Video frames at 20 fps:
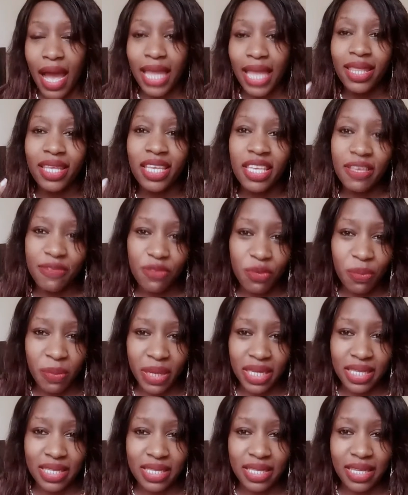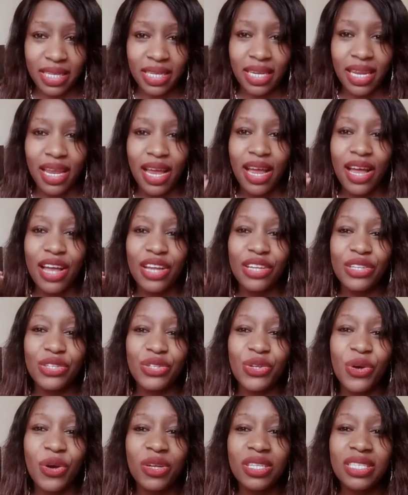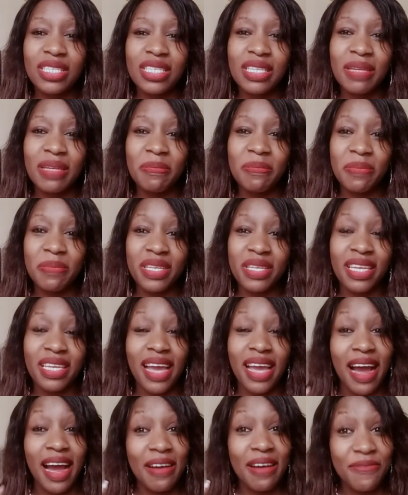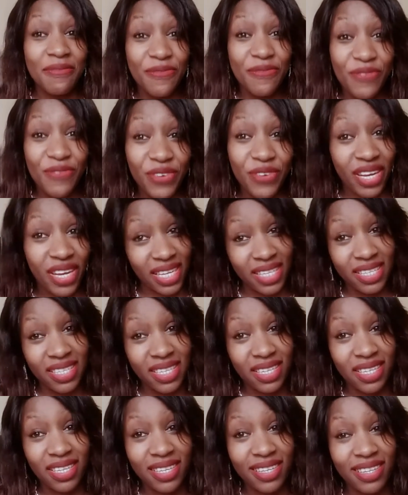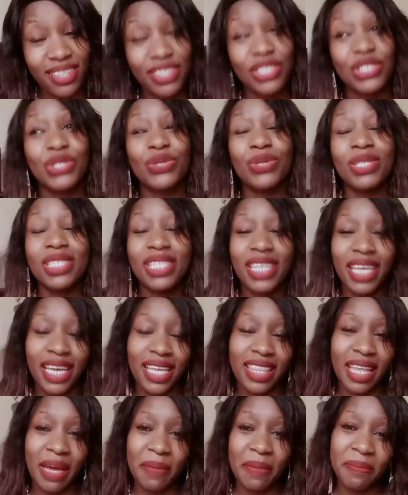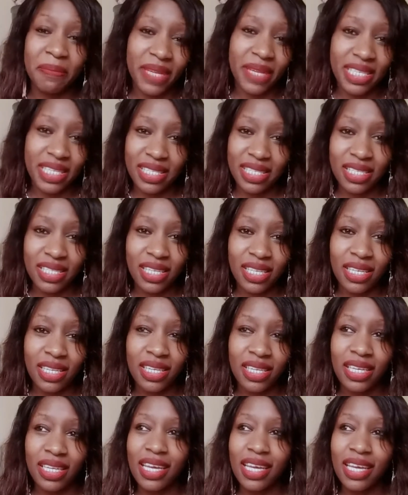and they give you medicine, don't be afraid to take that medicine.